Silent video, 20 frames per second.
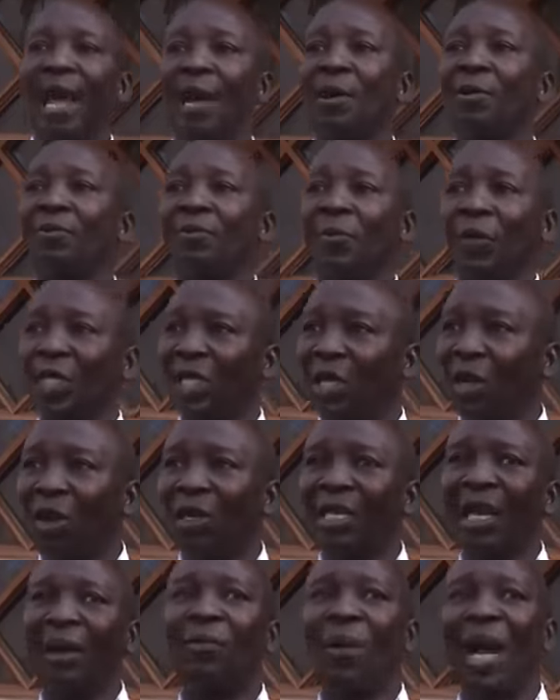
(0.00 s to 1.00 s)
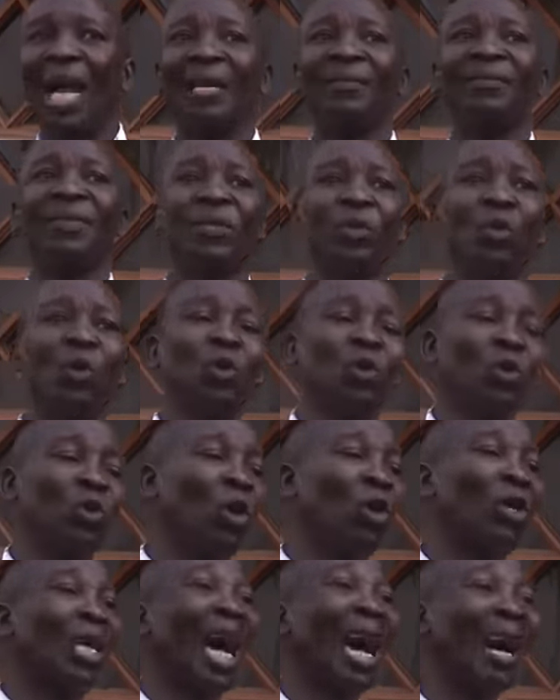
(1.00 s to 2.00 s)
Now for the other wives who do
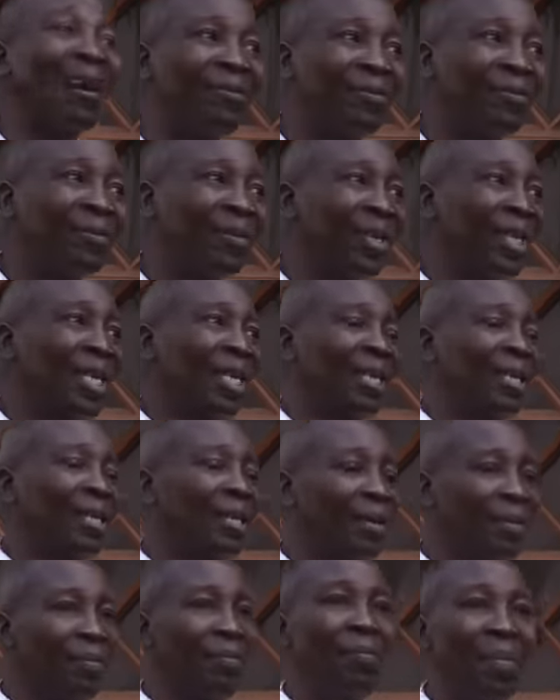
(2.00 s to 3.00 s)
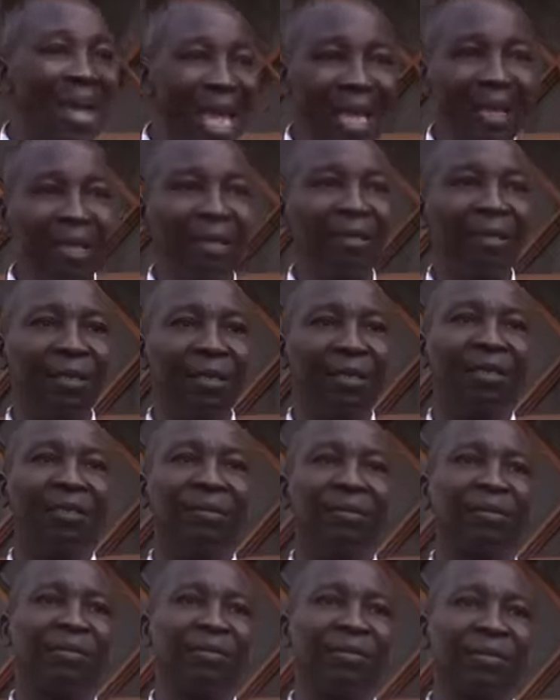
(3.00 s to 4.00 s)
not have male
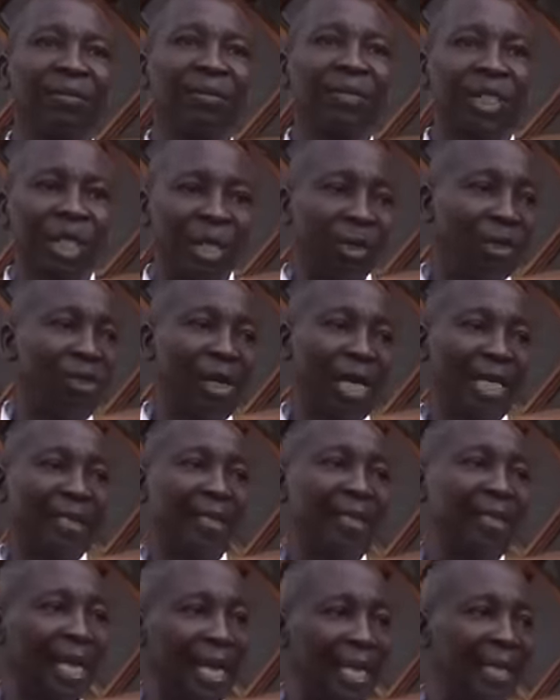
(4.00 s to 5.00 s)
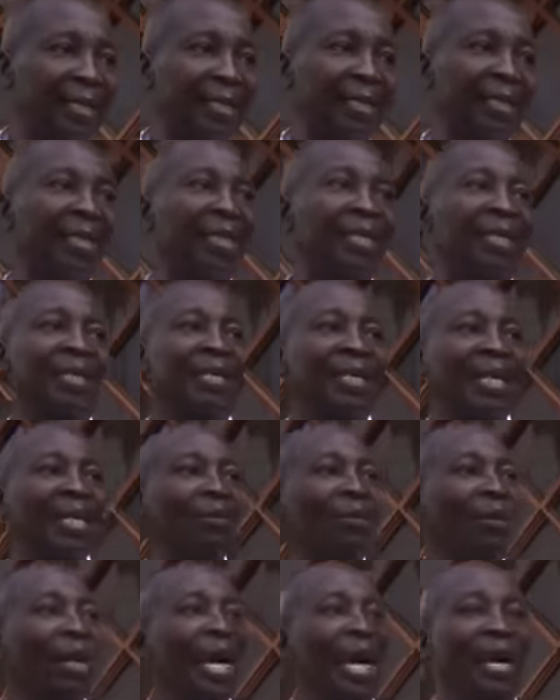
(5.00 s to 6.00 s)
children yet, they
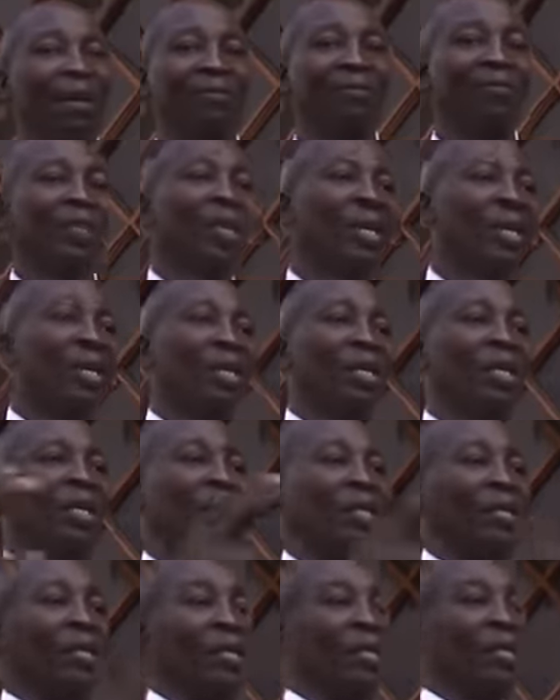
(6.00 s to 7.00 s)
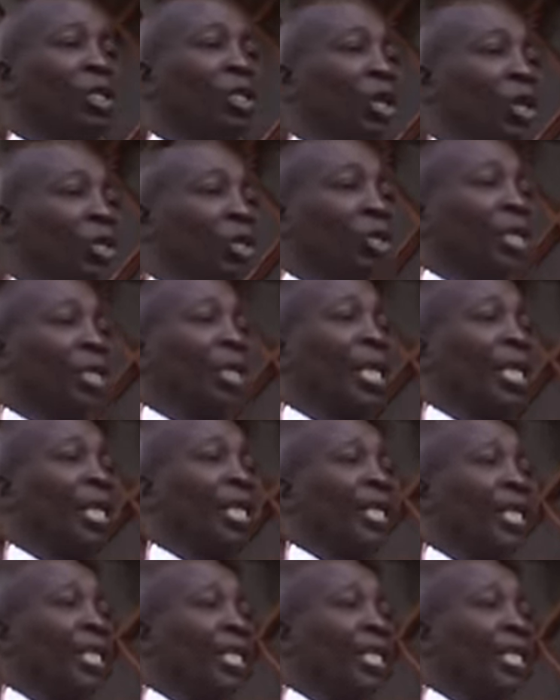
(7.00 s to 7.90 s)
have just the